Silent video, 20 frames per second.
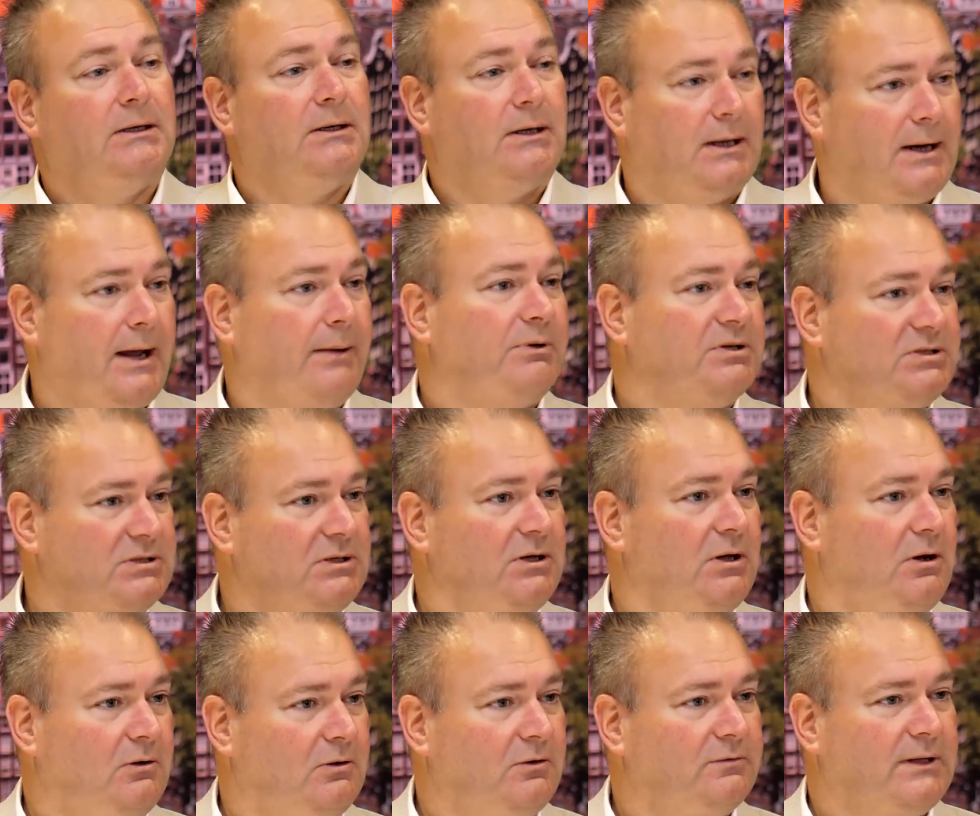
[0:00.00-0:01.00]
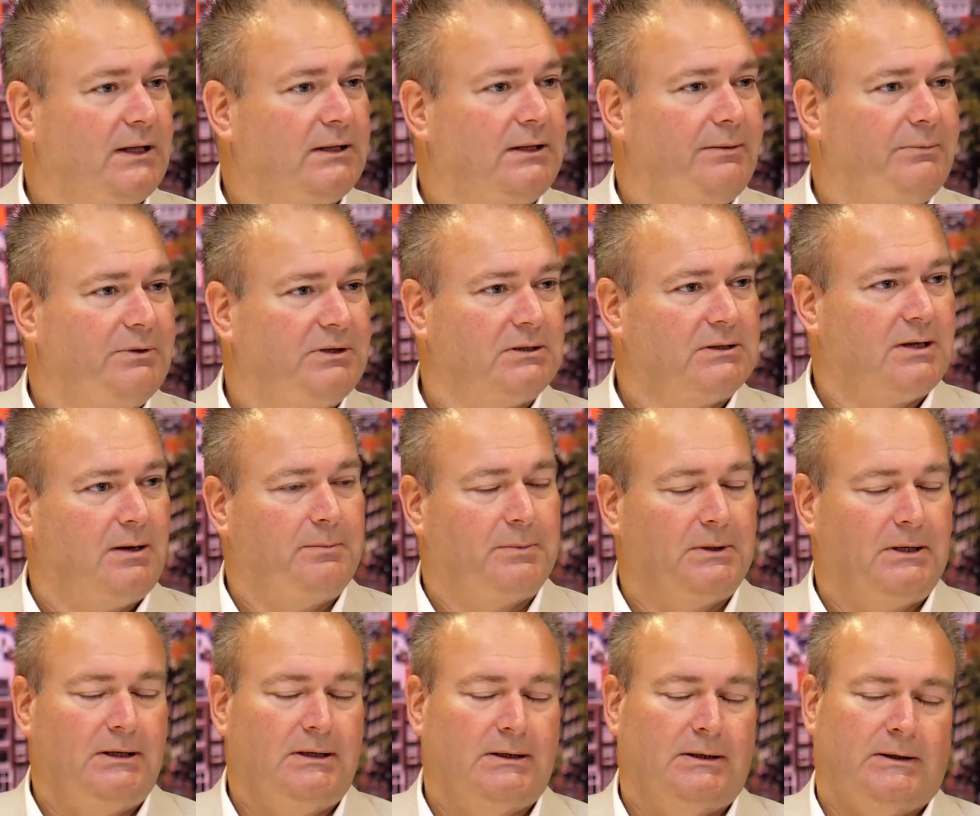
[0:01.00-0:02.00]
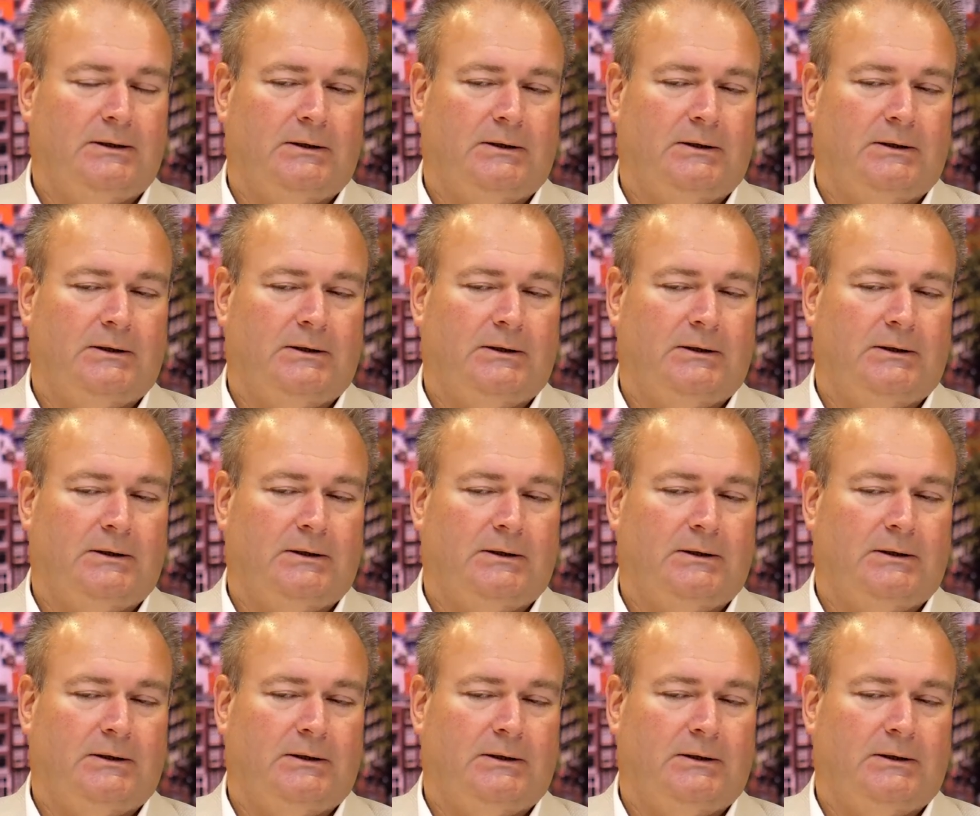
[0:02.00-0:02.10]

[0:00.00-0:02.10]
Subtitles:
and I'm the CEO of that limited company.